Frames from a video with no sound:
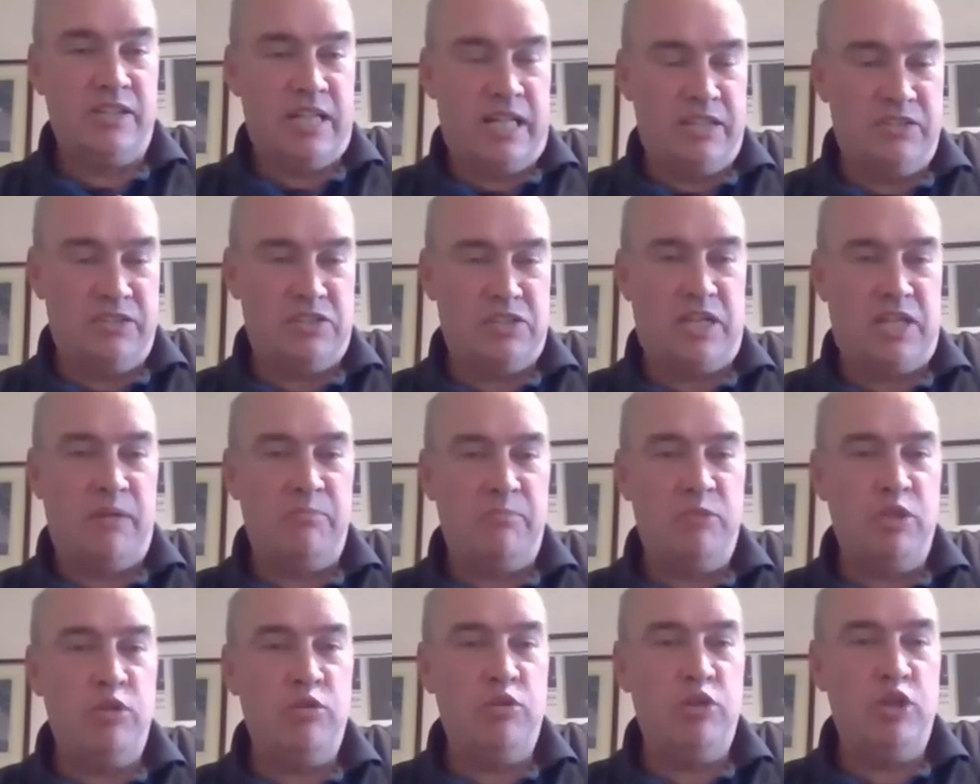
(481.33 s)
that
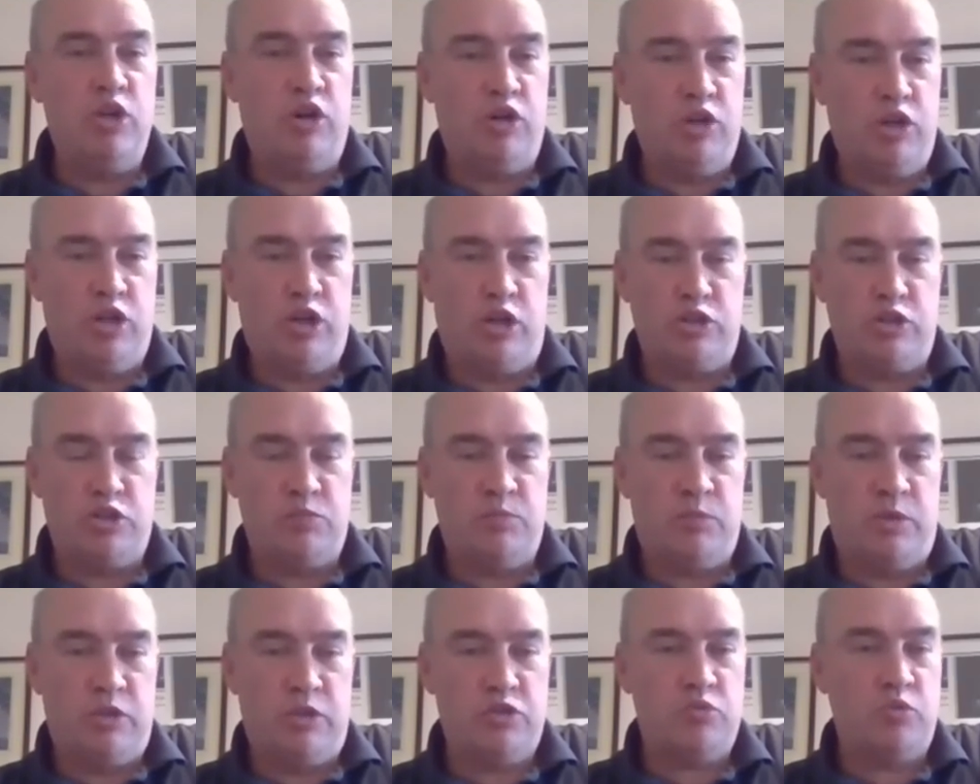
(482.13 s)
time, New York
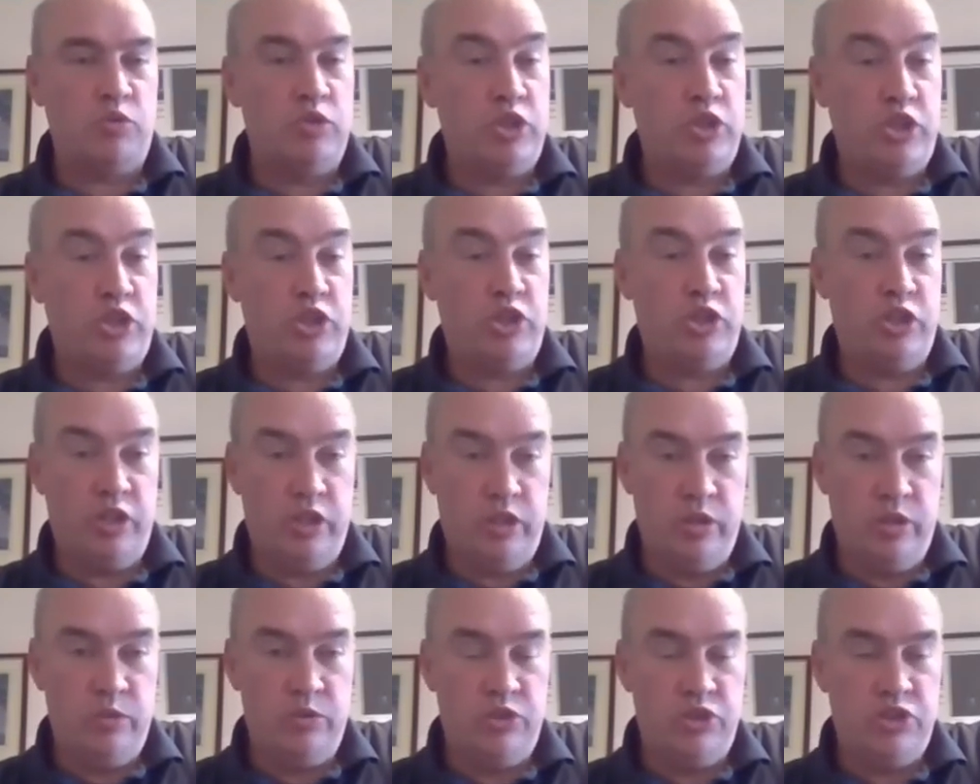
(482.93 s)
Cosmos were
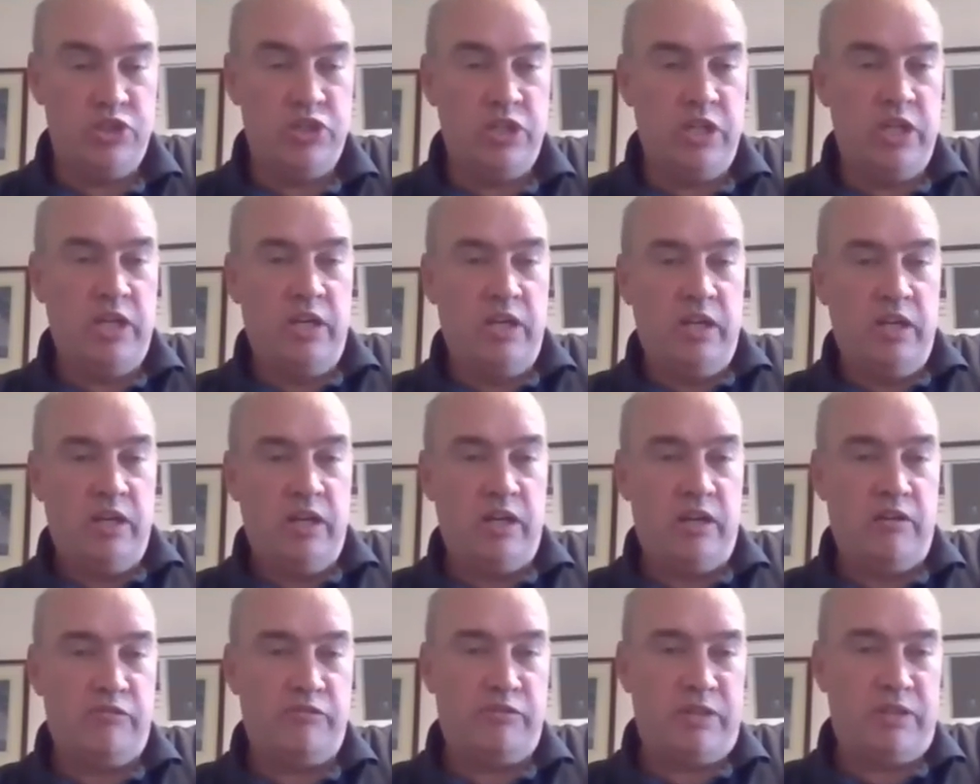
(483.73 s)
huge.
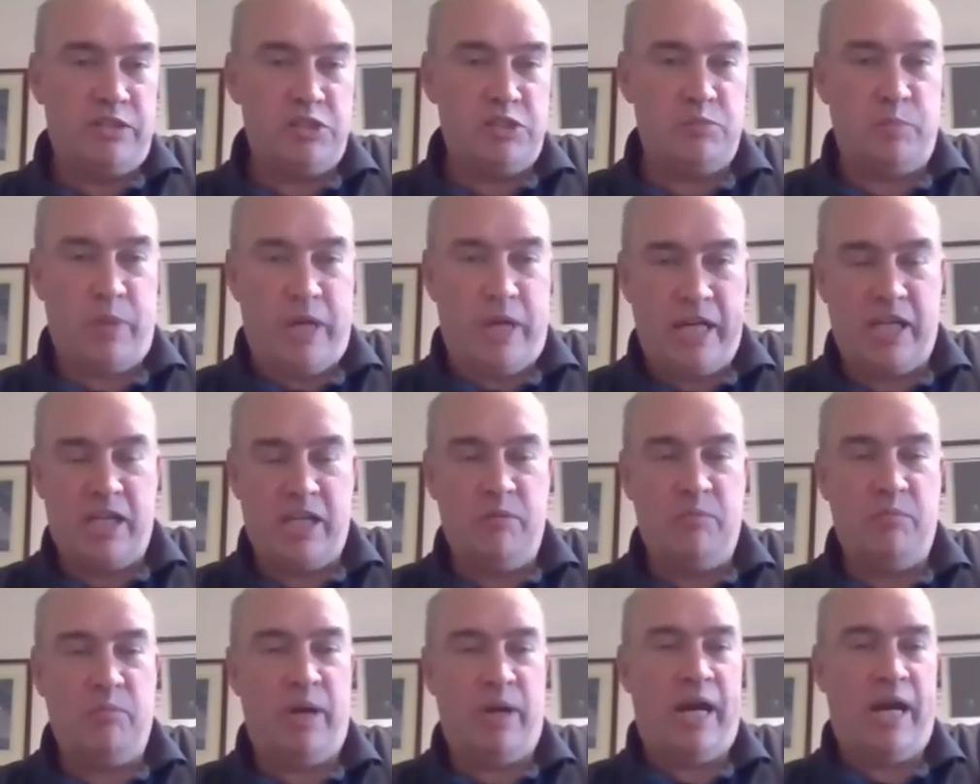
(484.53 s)
Franz
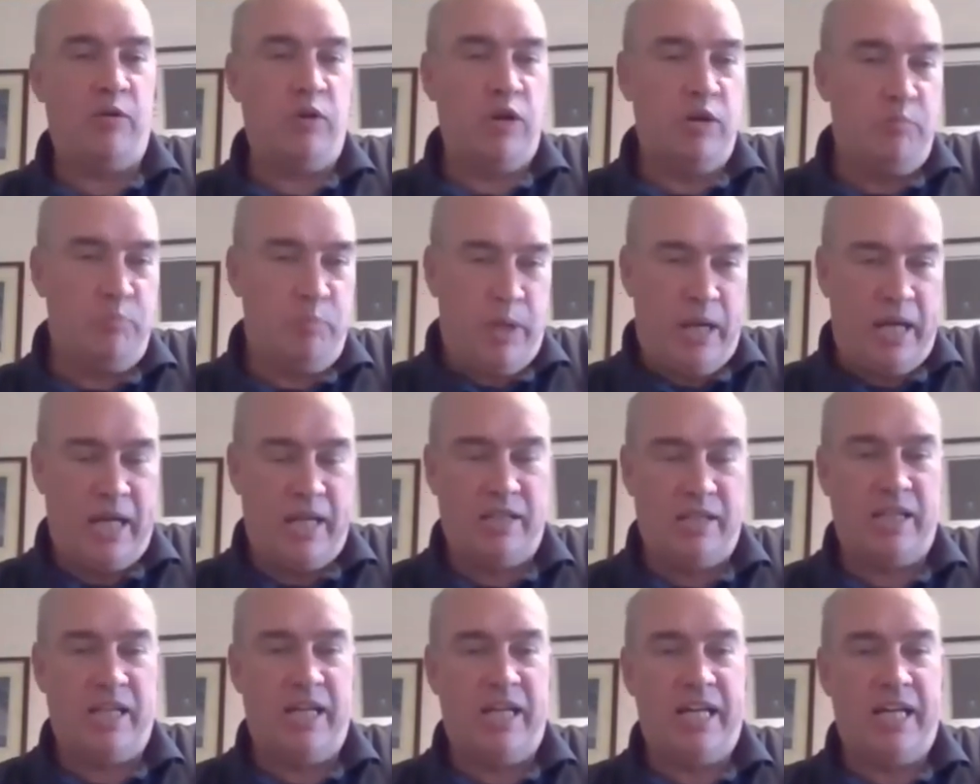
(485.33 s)
Beckenbauer,
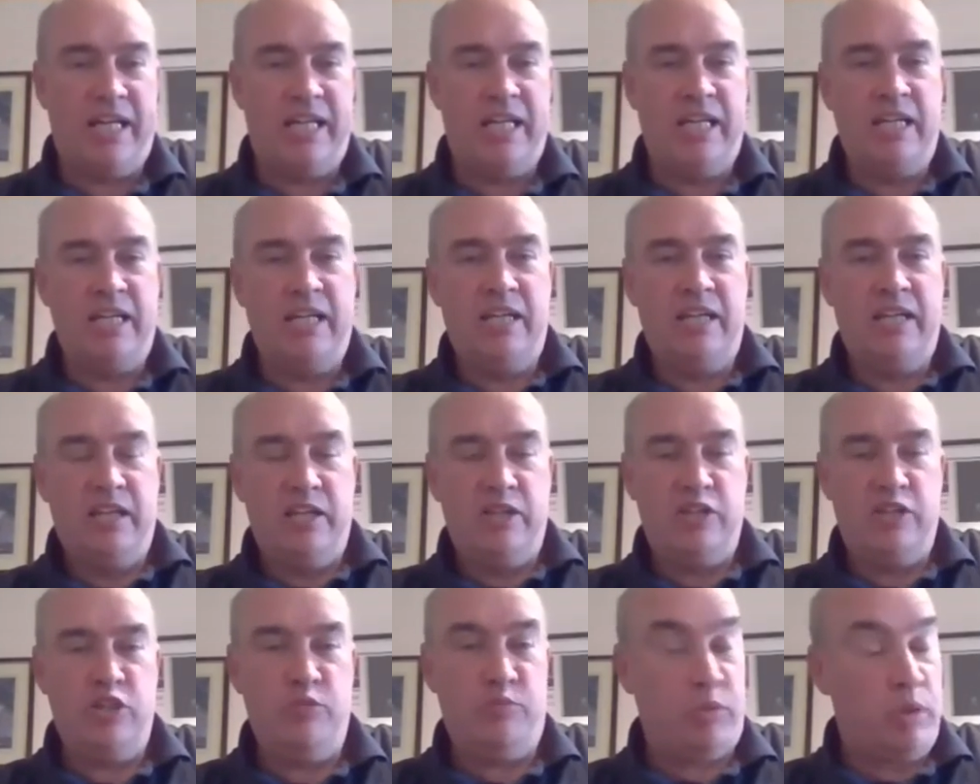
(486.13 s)
Pelé.
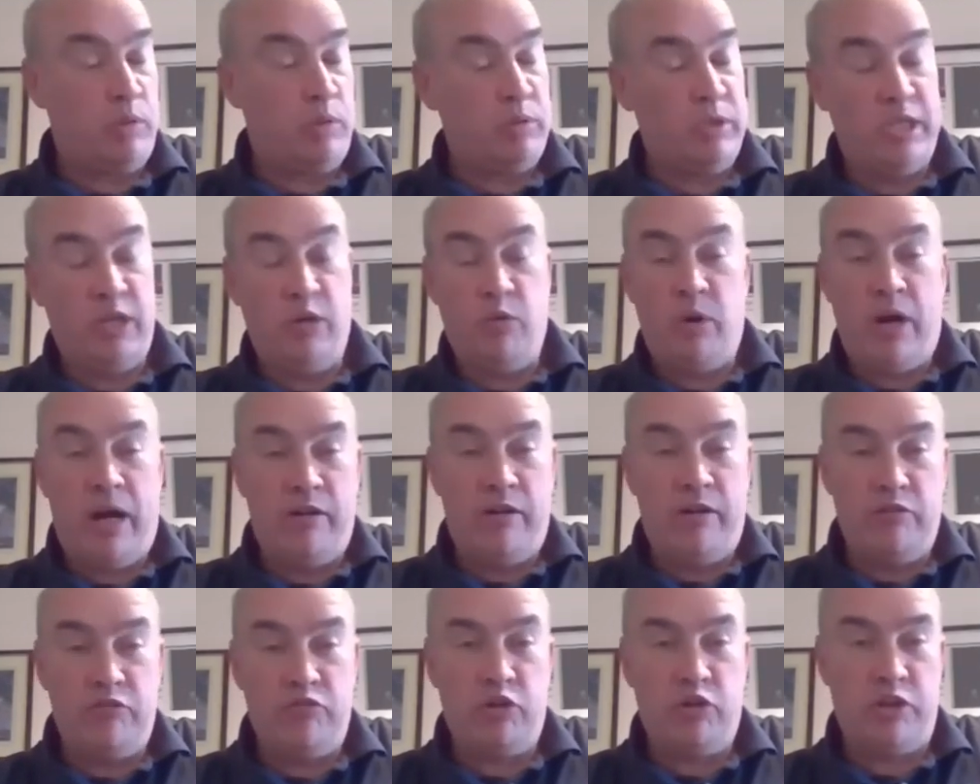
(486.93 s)
You're probably
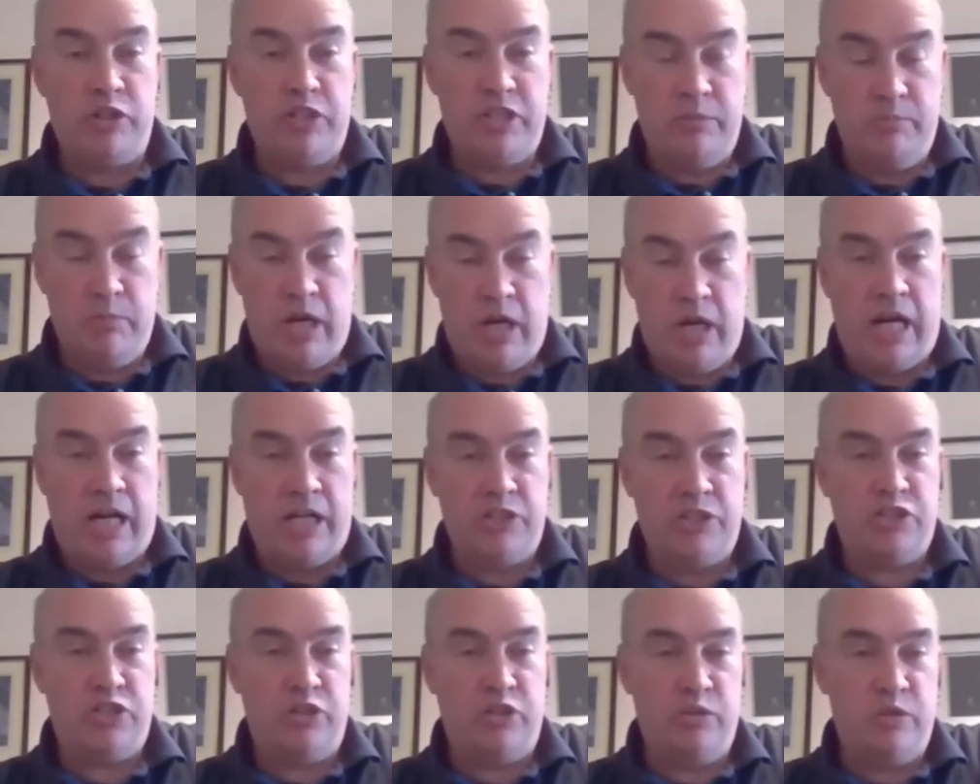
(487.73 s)
aware of Rodney
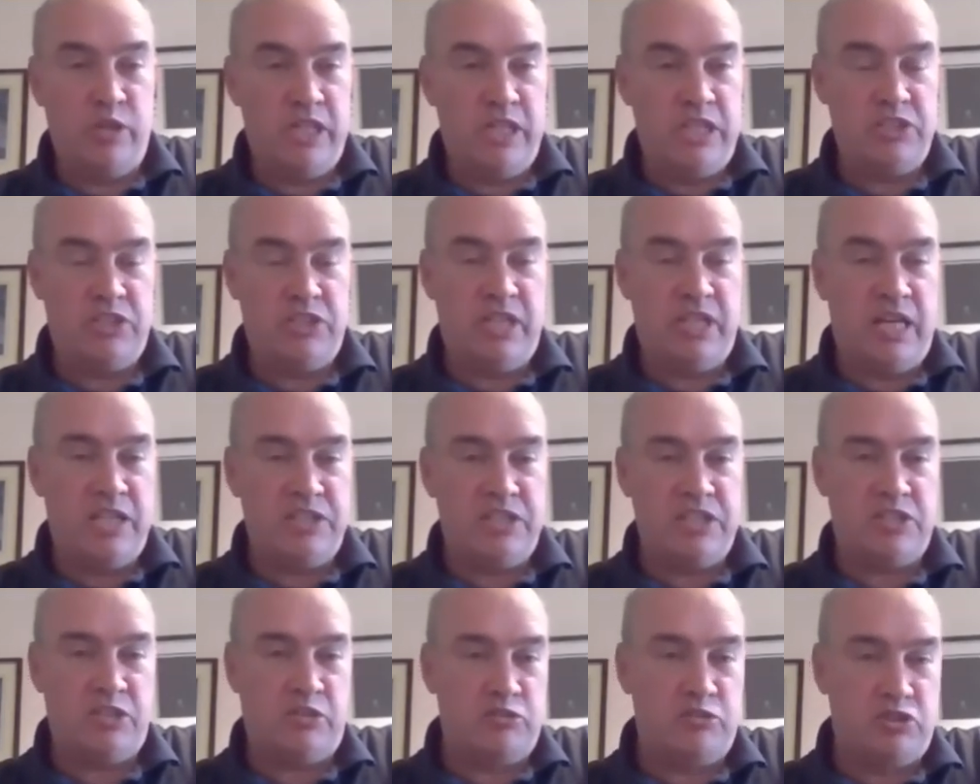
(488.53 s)
Marsh, who these
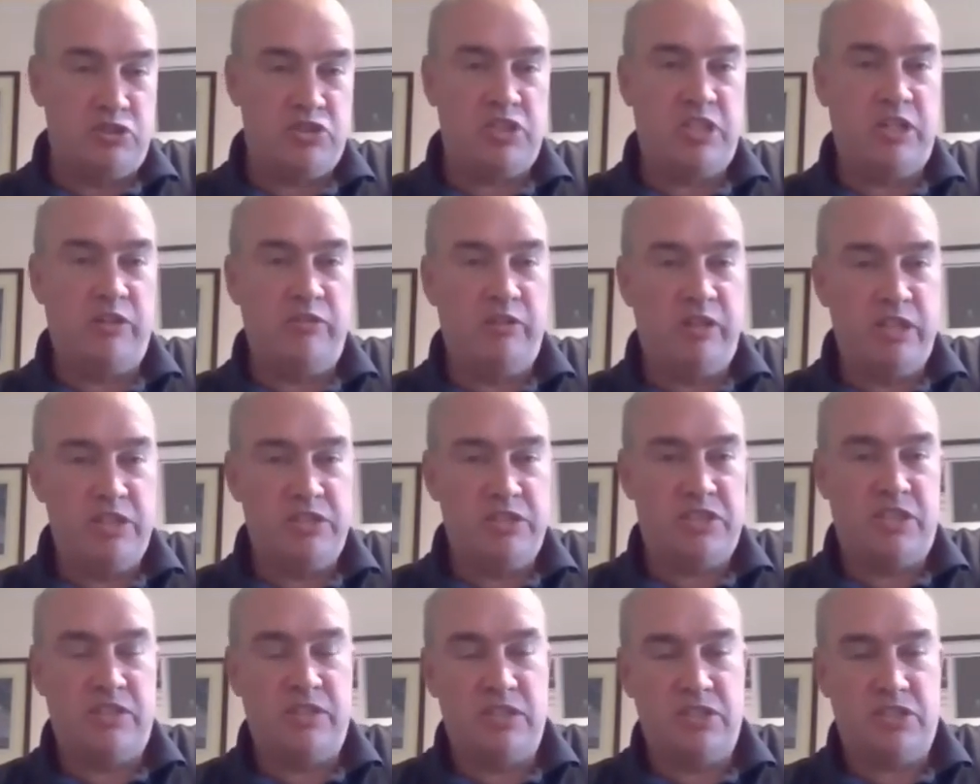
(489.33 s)
days is on
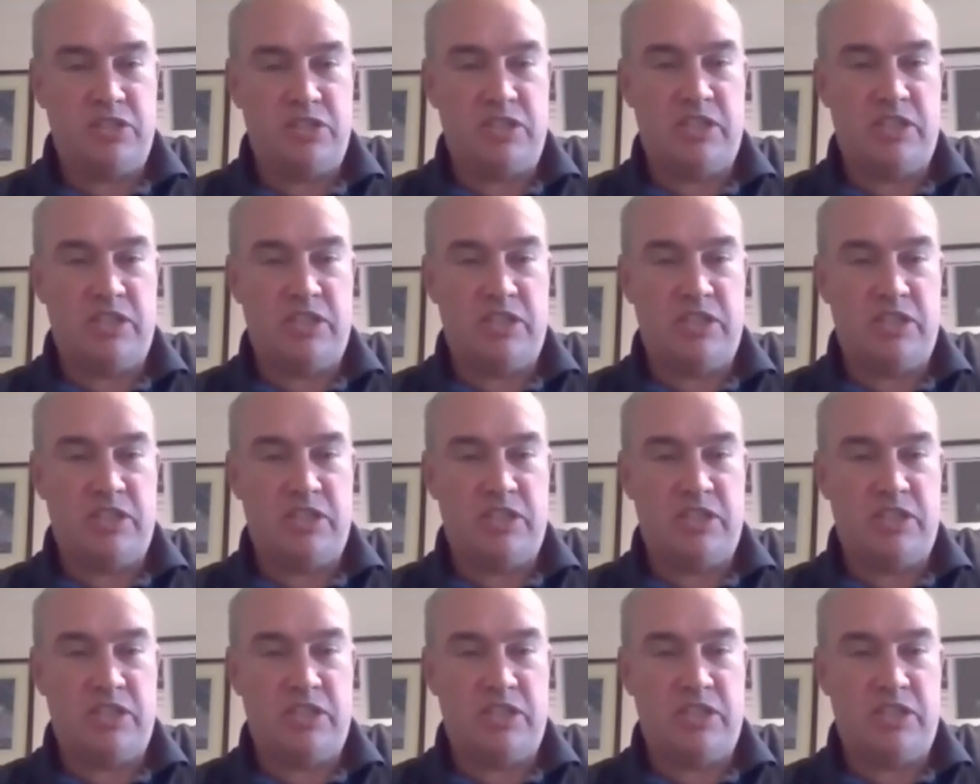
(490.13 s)
Sirius in the